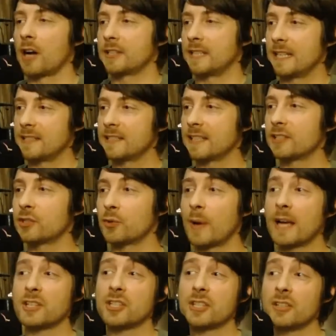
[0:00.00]
artistic
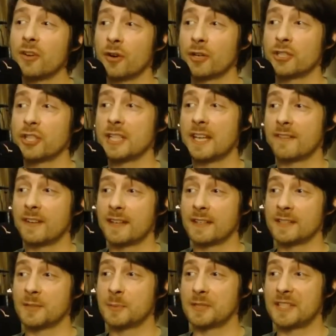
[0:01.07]
direction, or is she giving
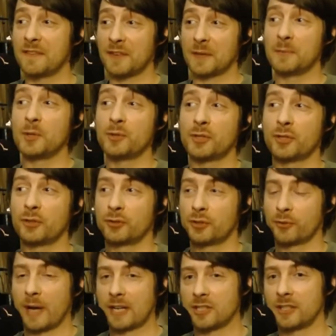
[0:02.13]
specific musical
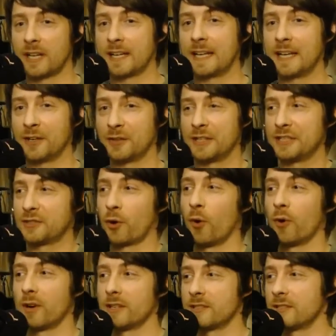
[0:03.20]
direction? Like here are these
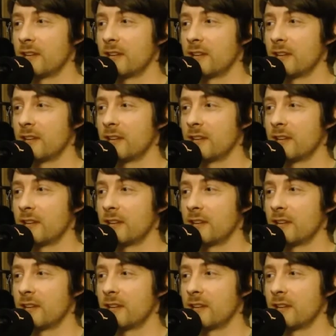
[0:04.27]
chords.